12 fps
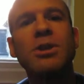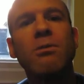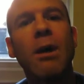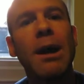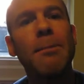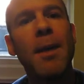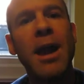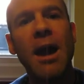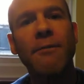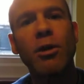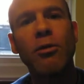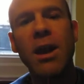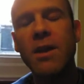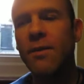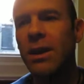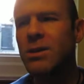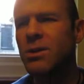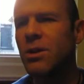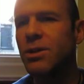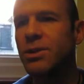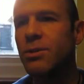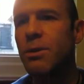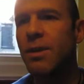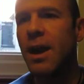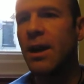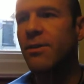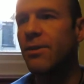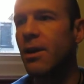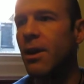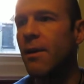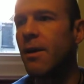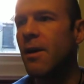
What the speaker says: you may have cravings, oh, I could do with that